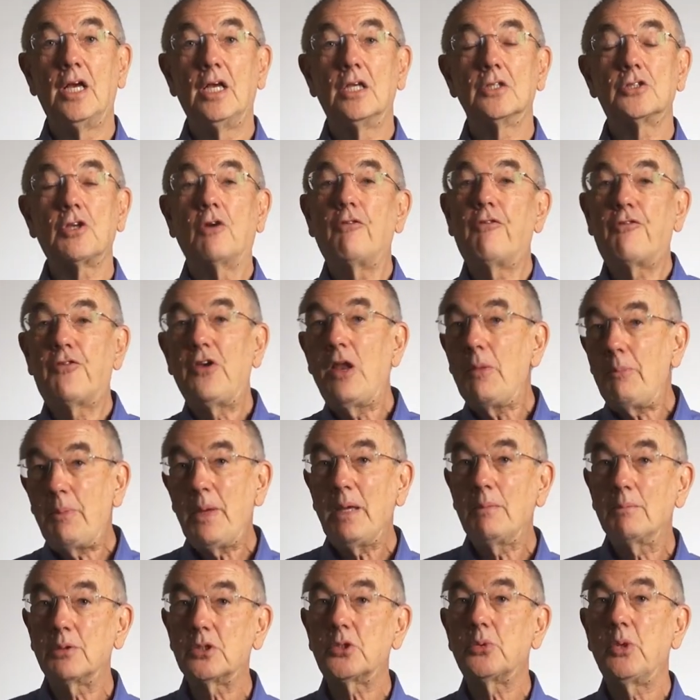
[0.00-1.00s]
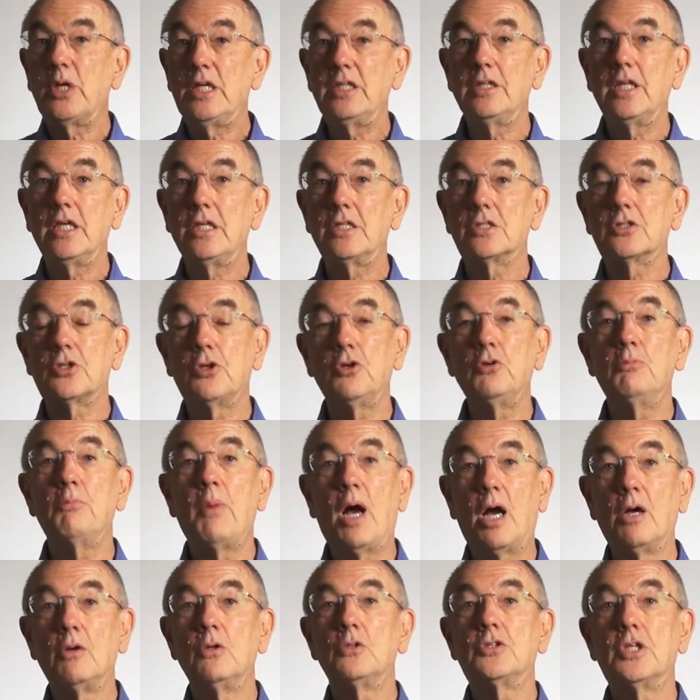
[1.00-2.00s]
so flipping between these two
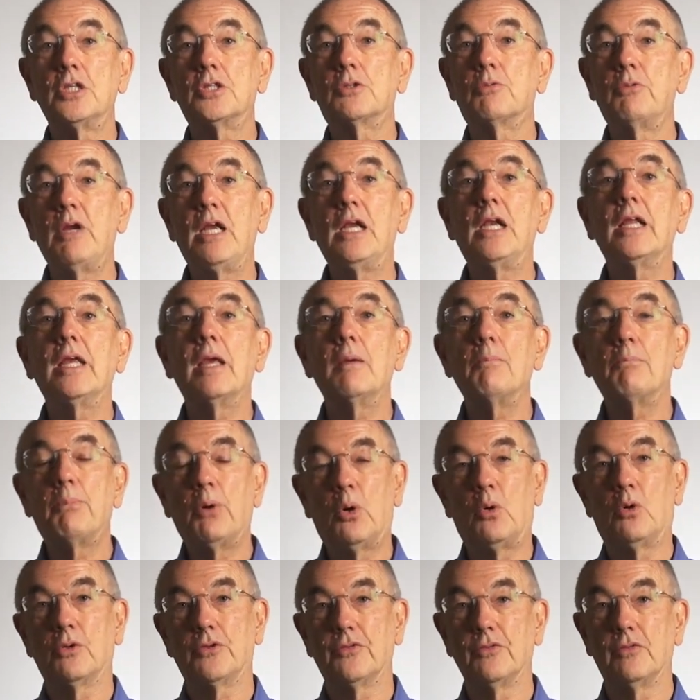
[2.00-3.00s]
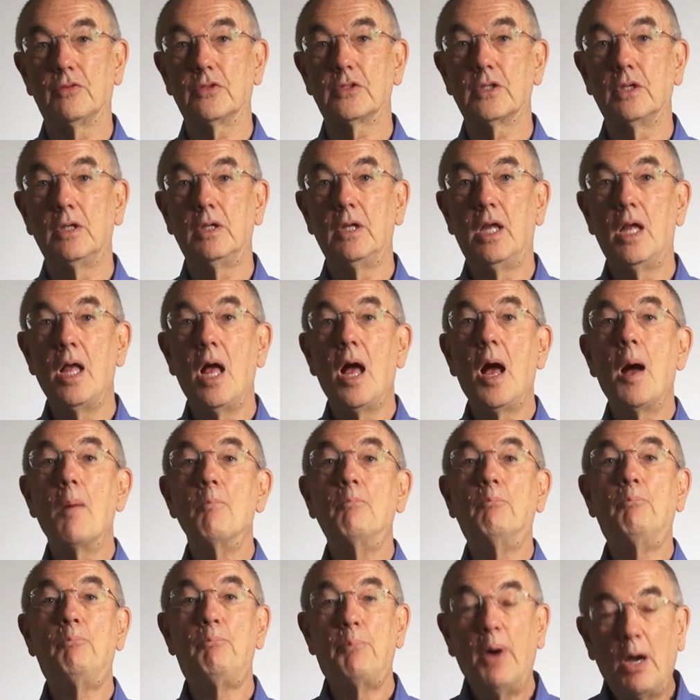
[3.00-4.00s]
modes is really important.
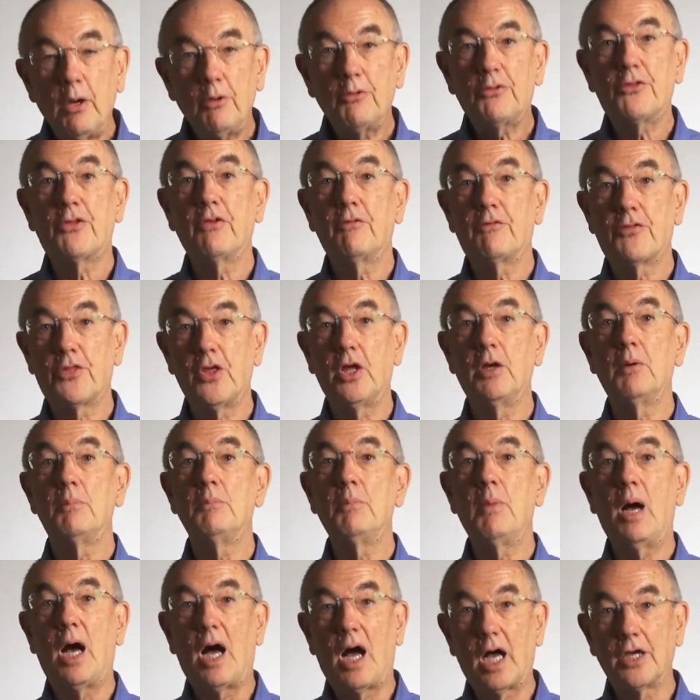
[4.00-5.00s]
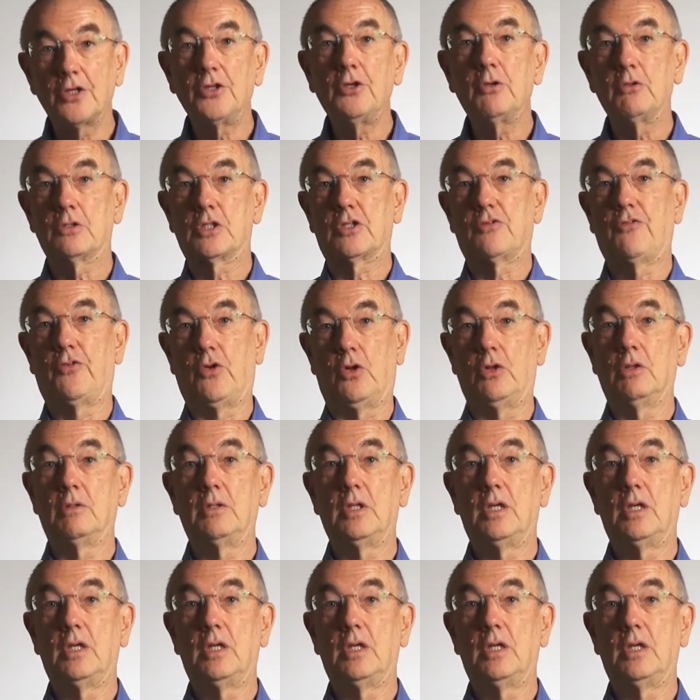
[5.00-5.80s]
Both of them are useful.